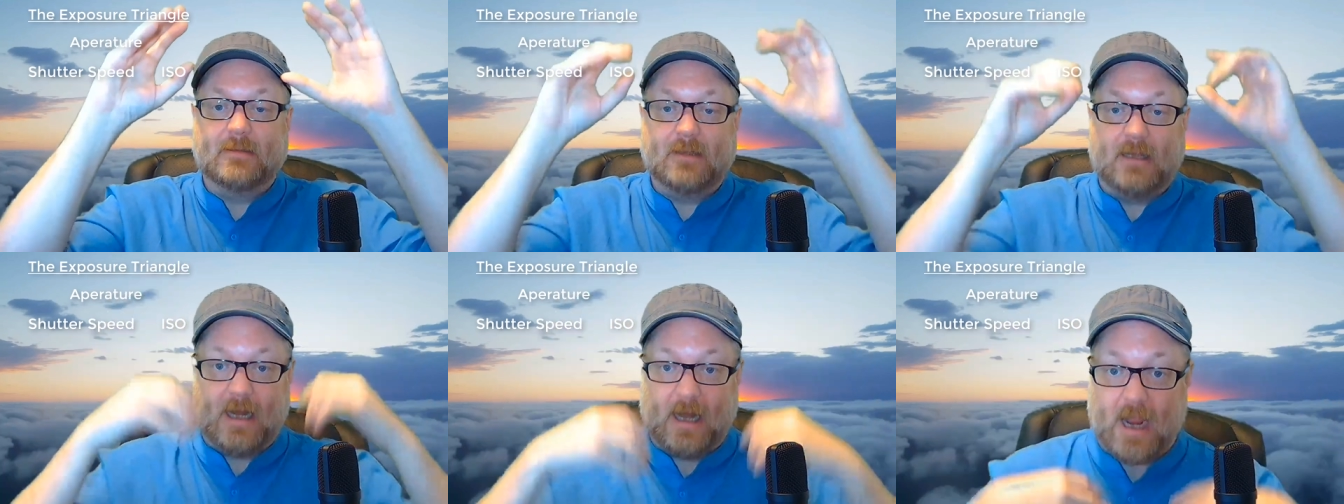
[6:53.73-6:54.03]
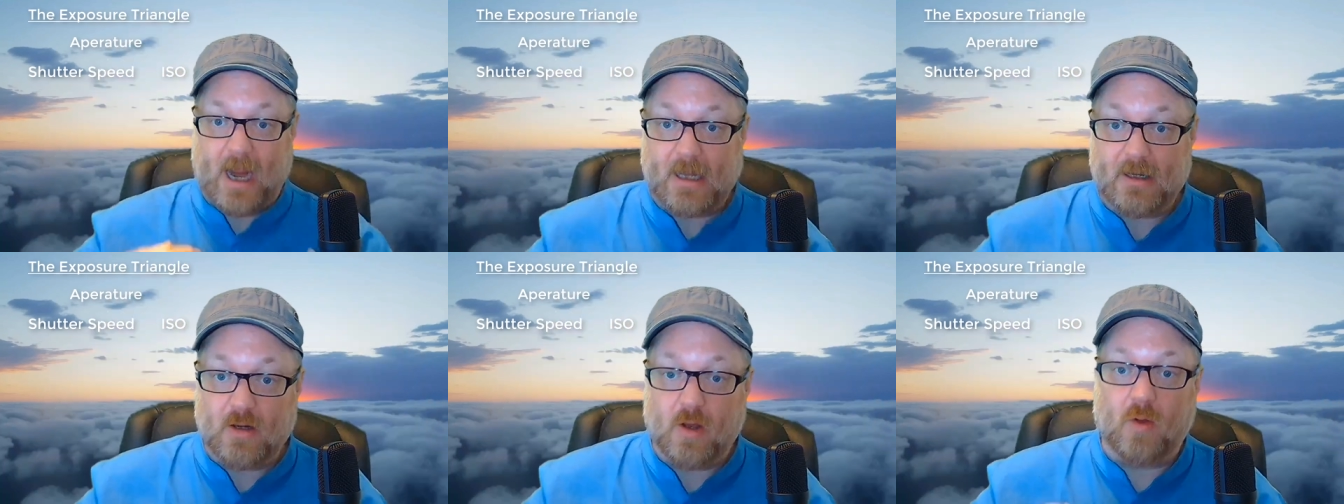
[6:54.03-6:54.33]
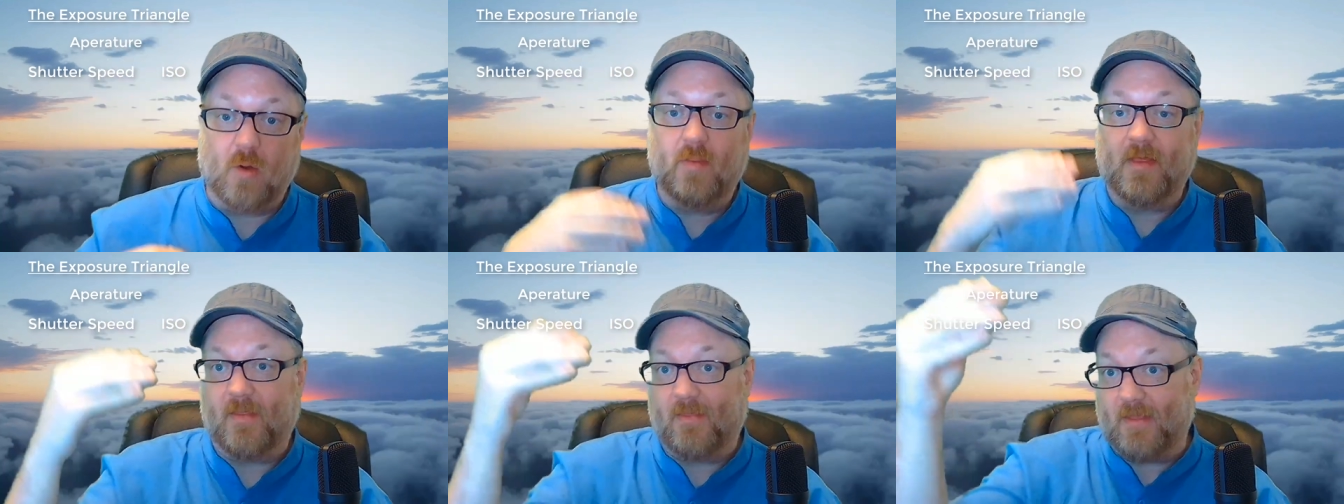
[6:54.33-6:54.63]
and I
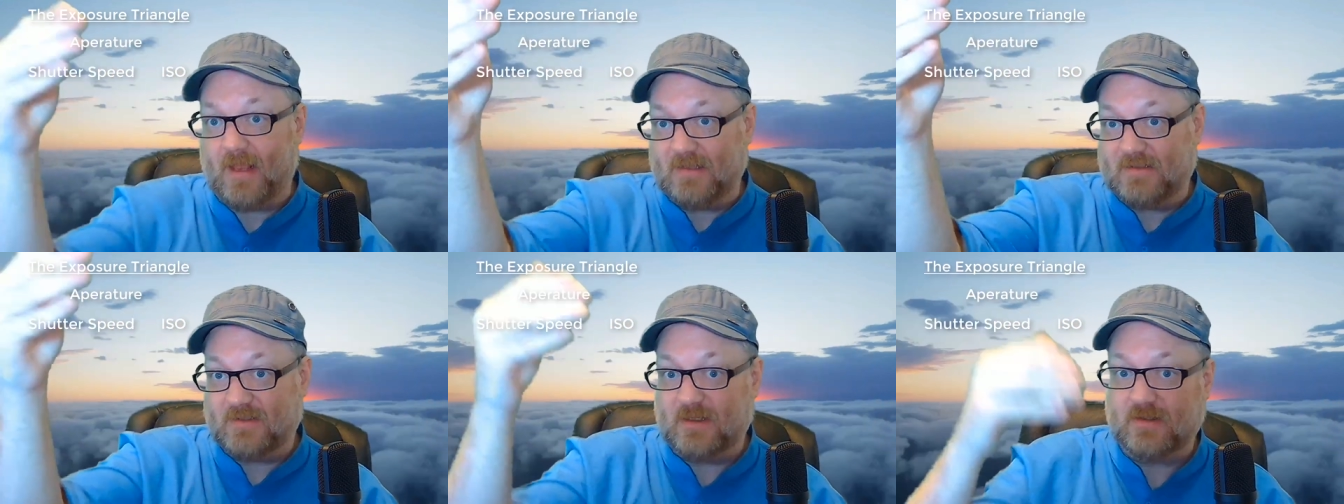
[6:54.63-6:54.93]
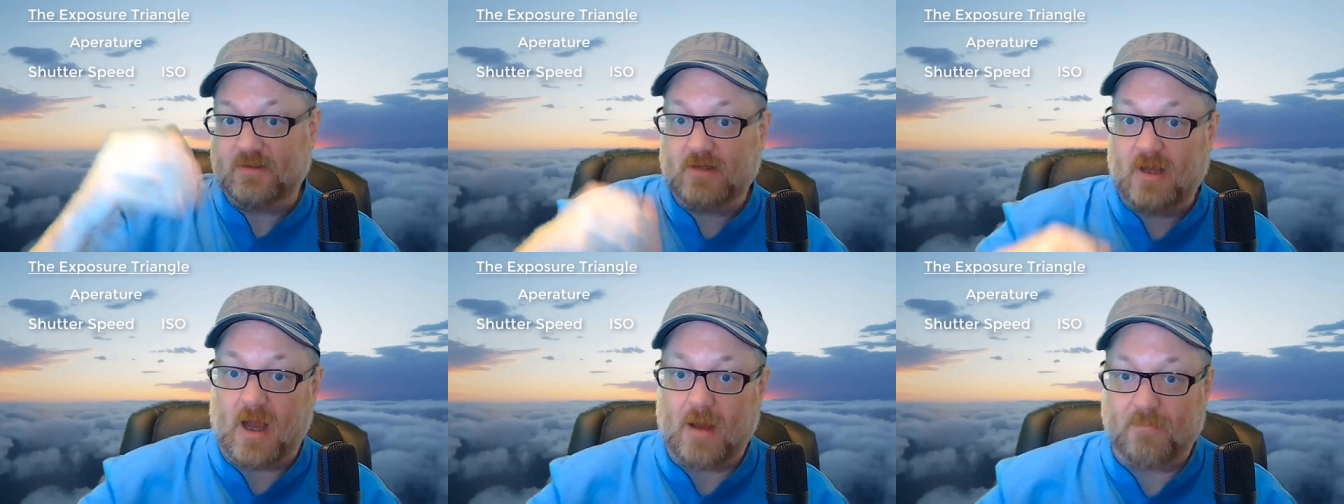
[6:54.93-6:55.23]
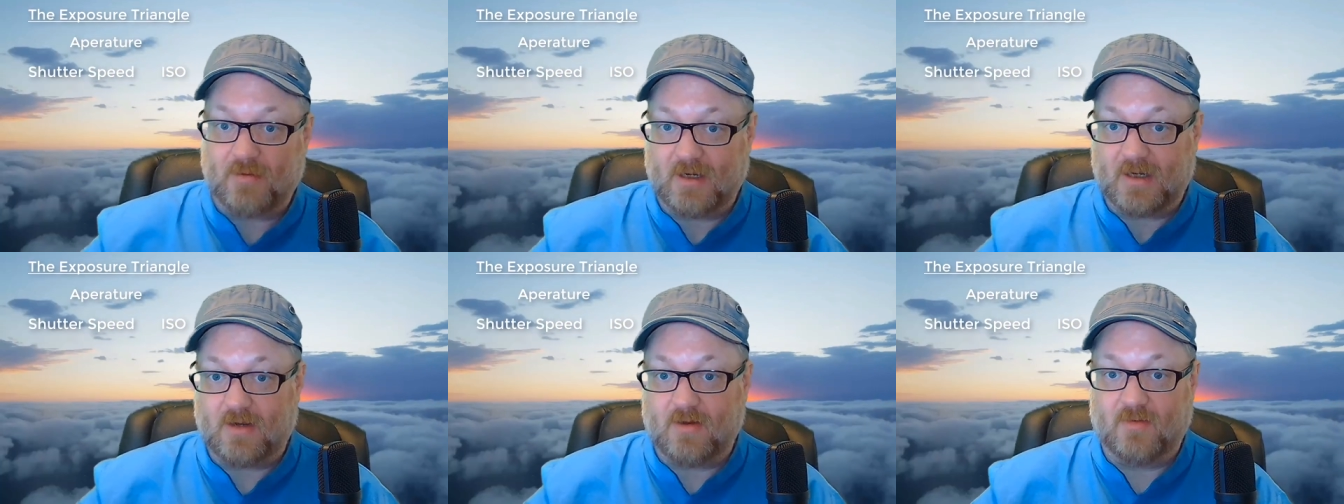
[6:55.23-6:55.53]
know that that's the
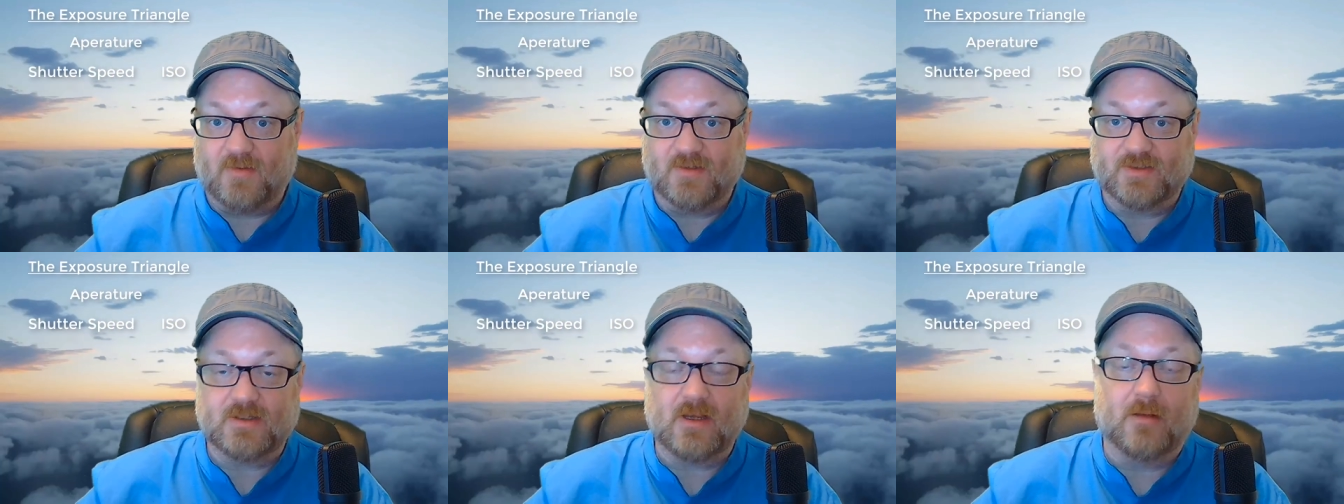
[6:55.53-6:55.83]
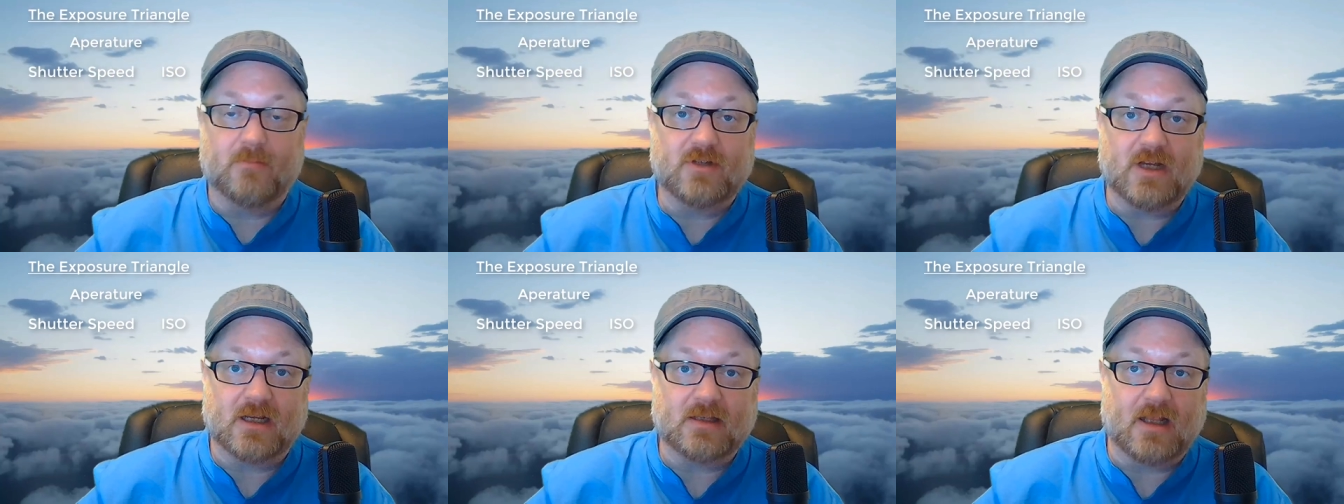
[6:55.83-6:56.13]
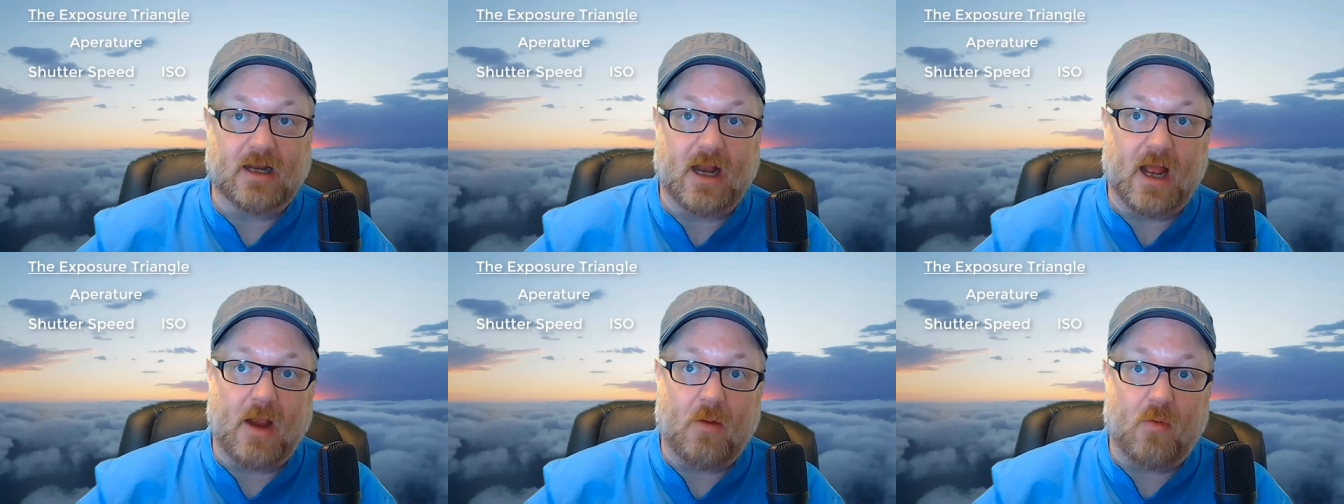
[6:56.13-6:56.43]
topic or the subject
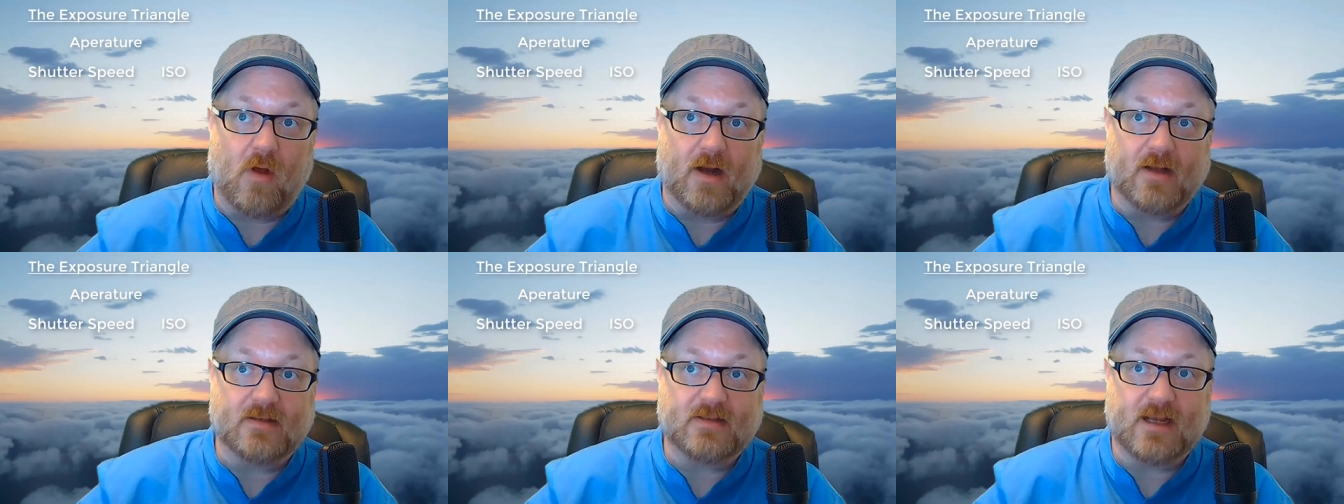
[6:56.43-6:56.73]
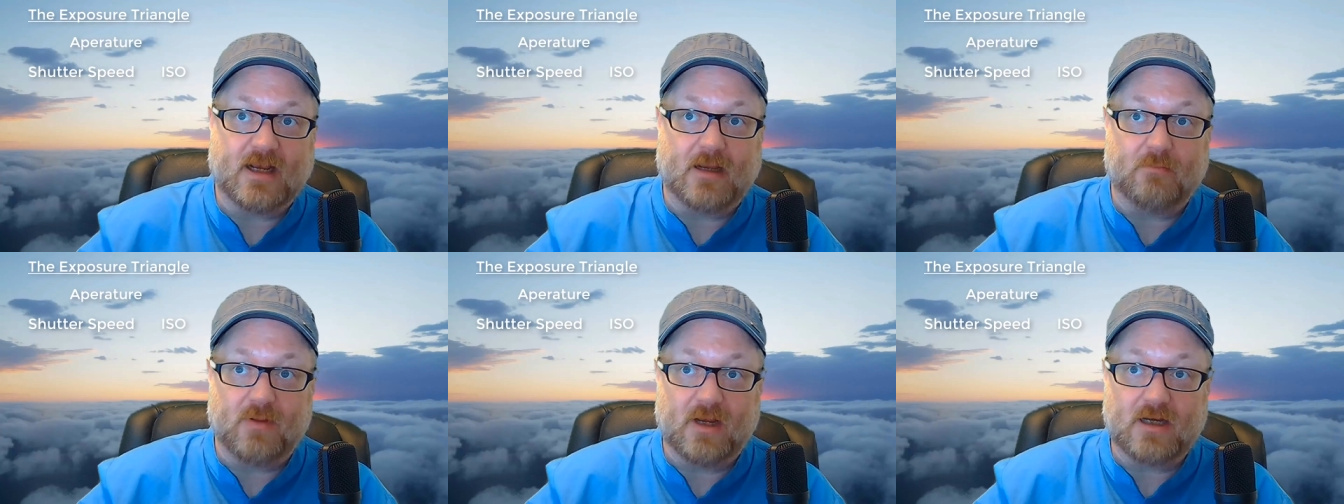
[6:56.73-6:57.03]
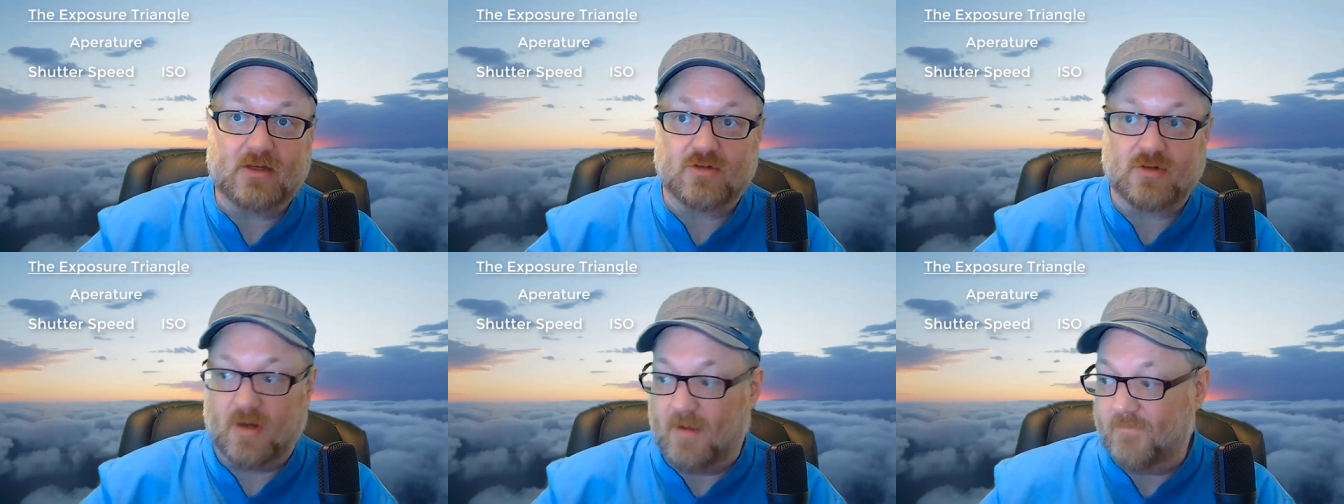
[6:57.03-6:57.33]
that I want to take a
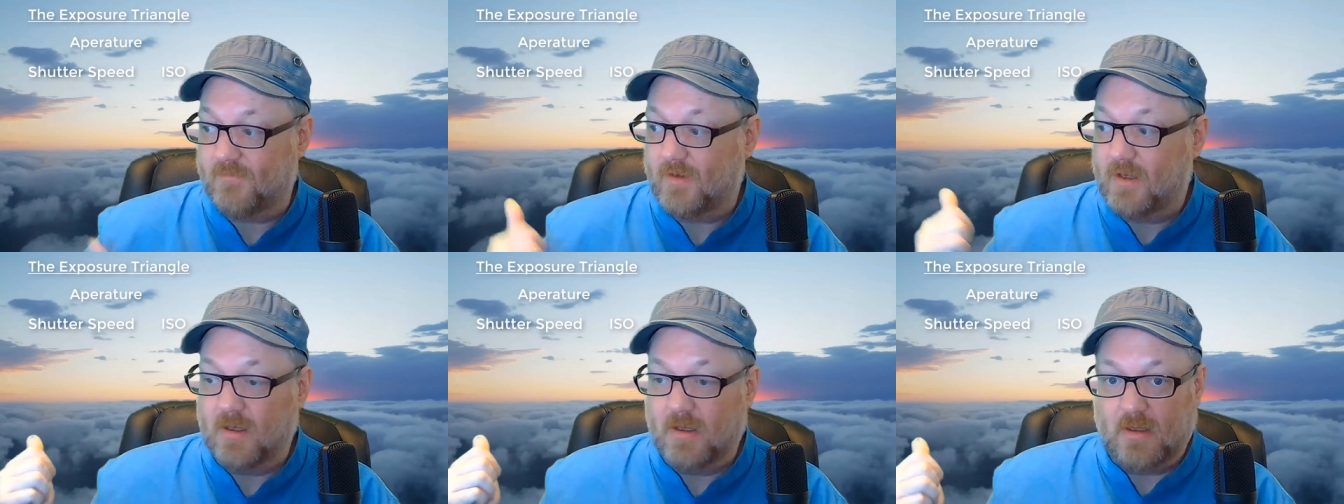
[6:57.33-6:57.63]
picture of.